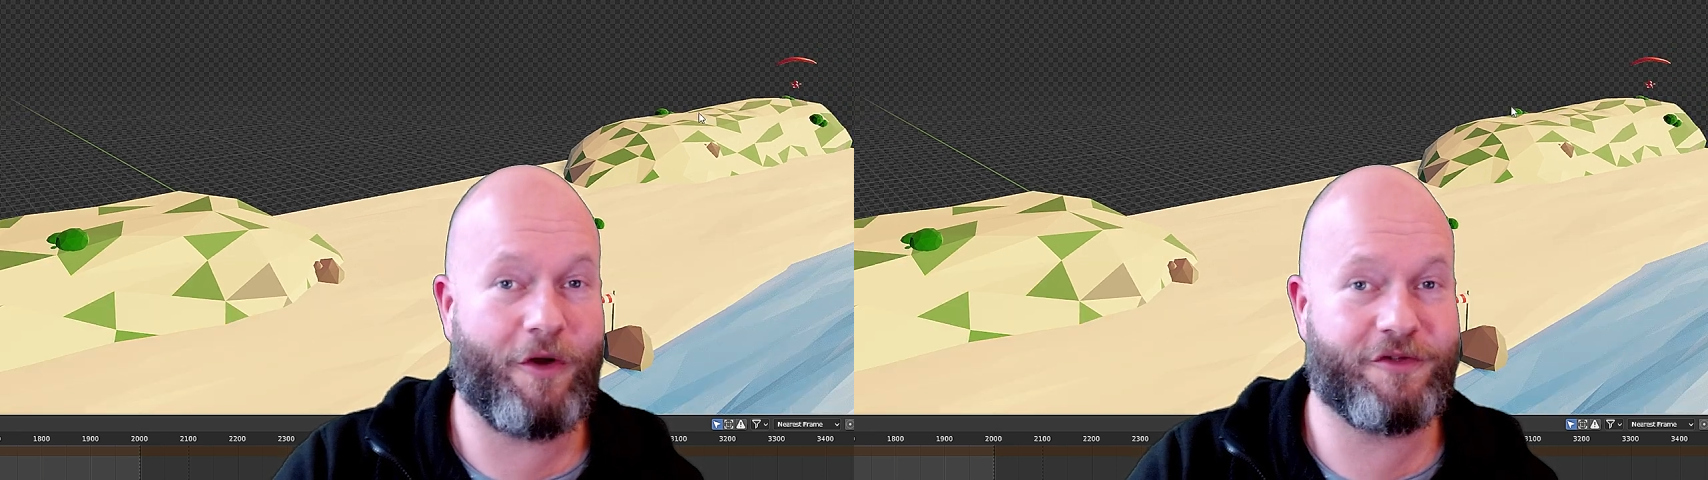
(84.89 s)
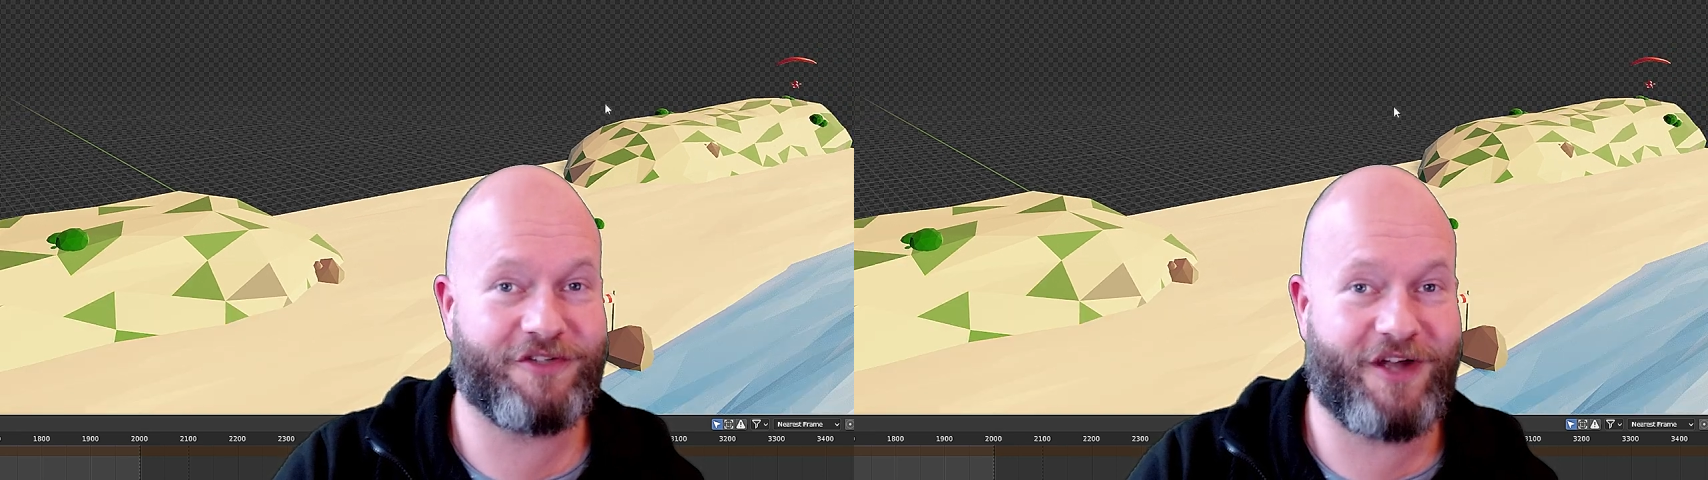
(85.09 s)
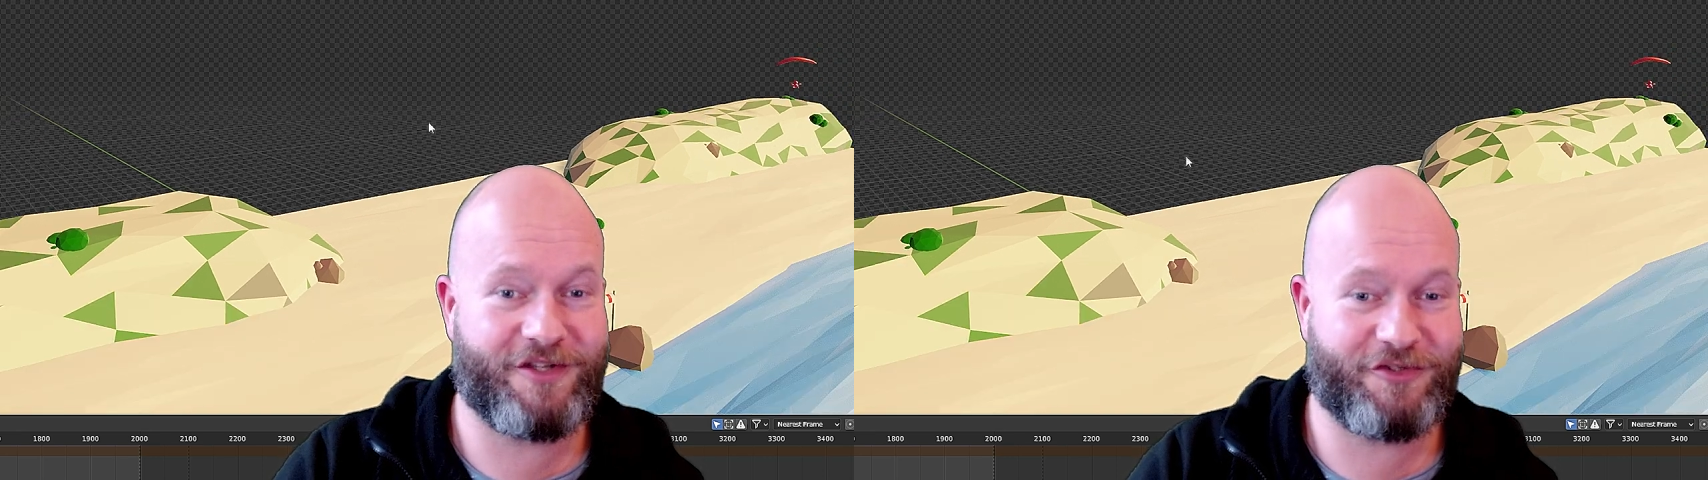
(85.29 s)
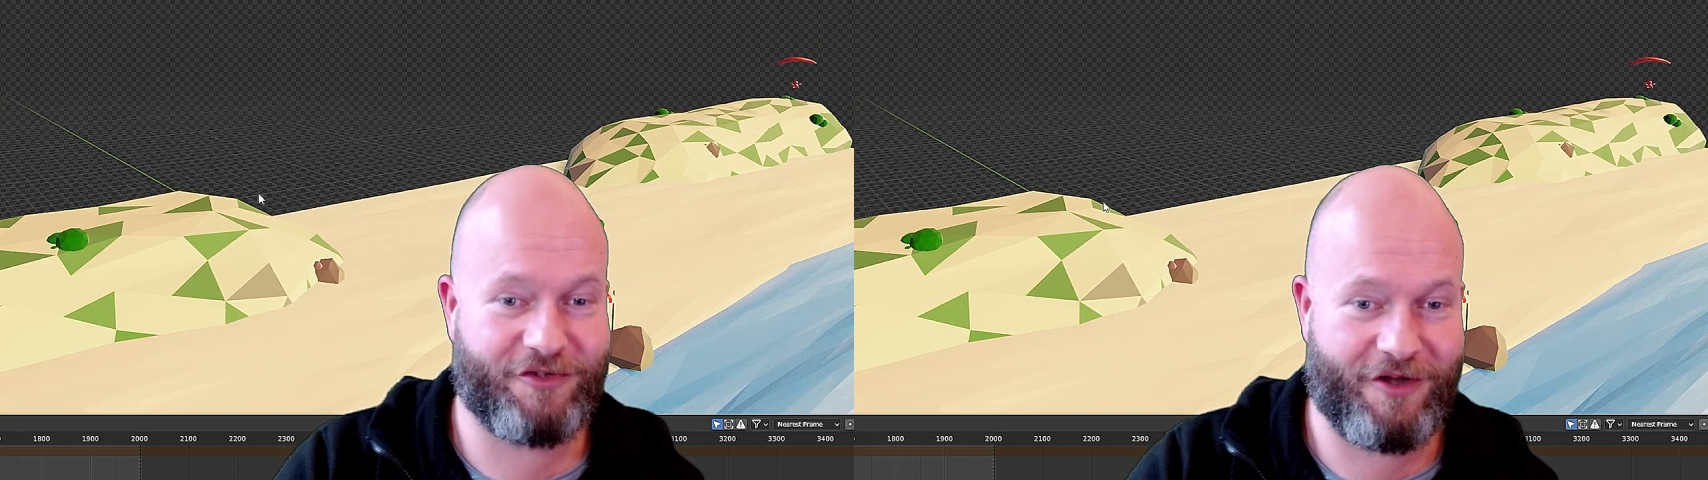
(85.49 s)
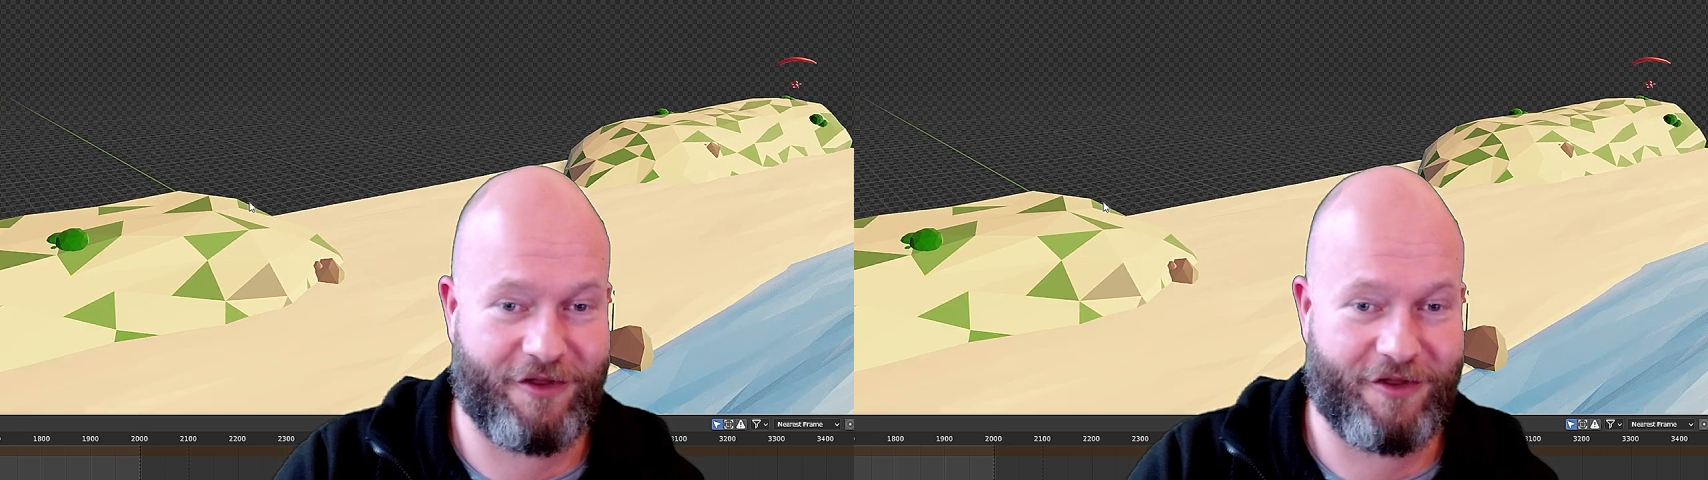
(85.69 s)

one side to the